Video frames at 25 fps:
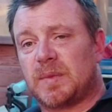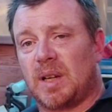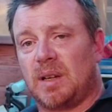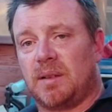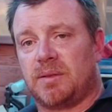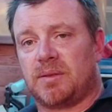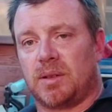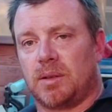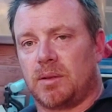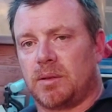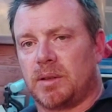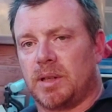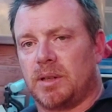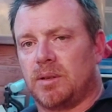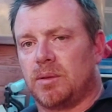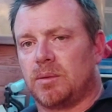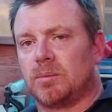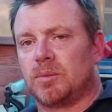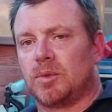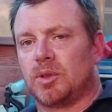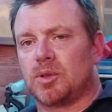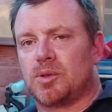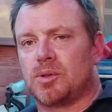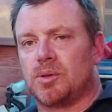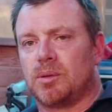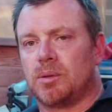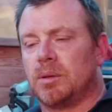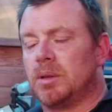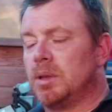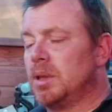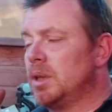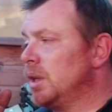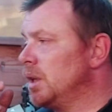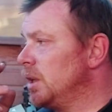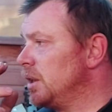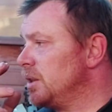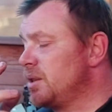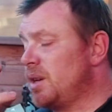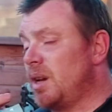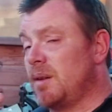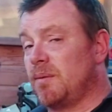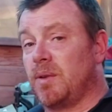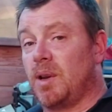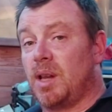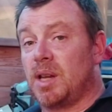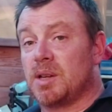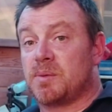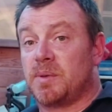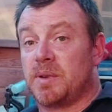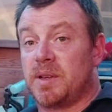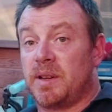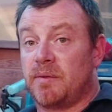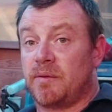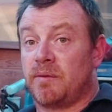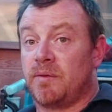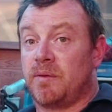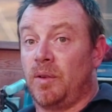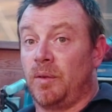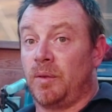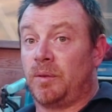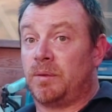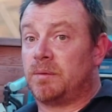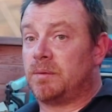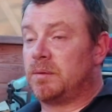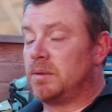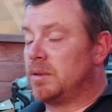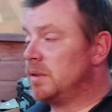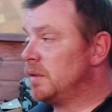I'll have to look that up, I'm not sure. Time flies when you're having fun.